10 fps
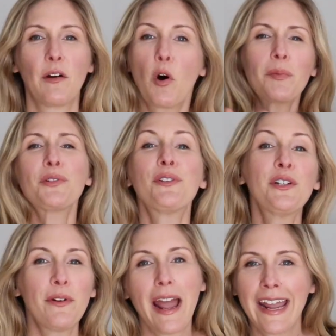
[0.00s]
Welcome to a
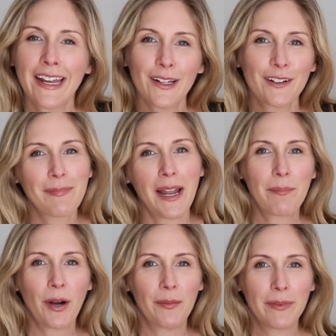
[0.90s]
new angle of my
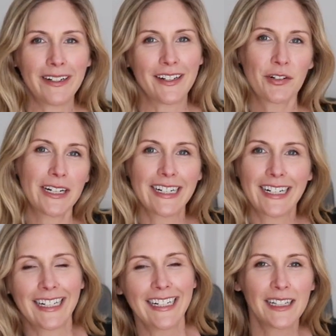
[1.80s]
apartment. I tried to
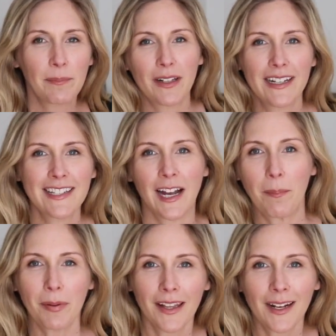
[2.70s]
clean the place
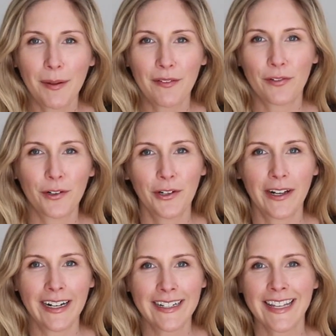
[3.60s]
up a little bit for you
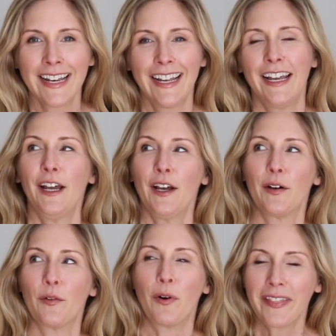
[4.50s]
guys.
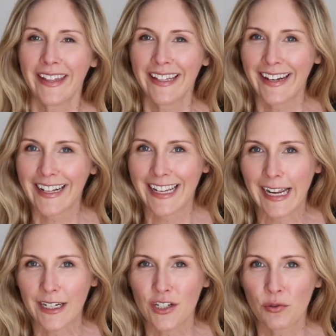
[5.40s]
One thing that I
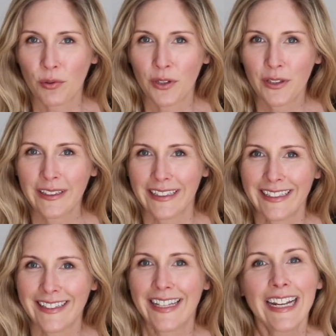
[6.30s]
can't control
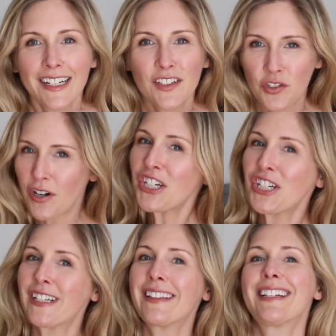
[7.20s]
is the
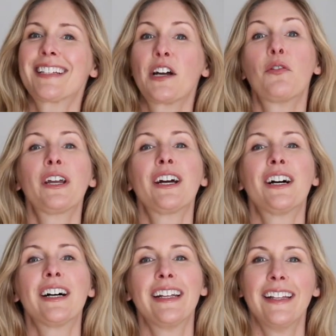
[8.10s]
construction that's going
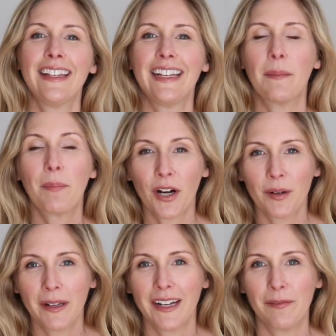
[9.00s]
on in the
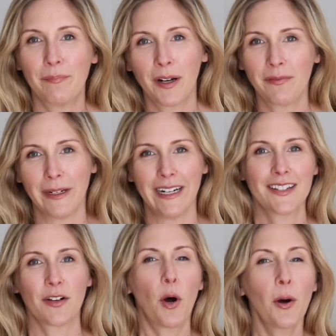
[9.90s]
apartment above me.
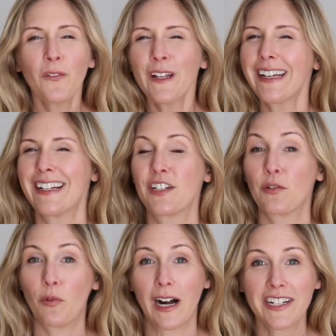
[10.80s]
So hopefully as you're
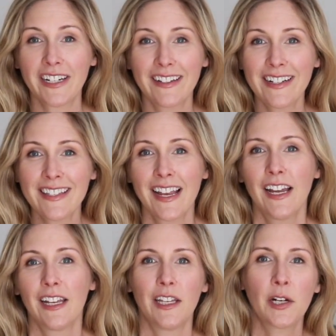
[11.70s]
watching this,
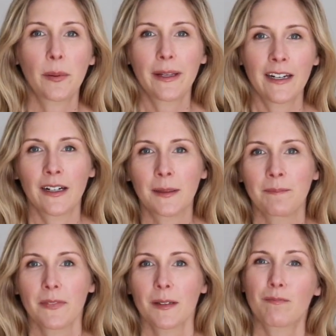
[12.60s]
you don't hear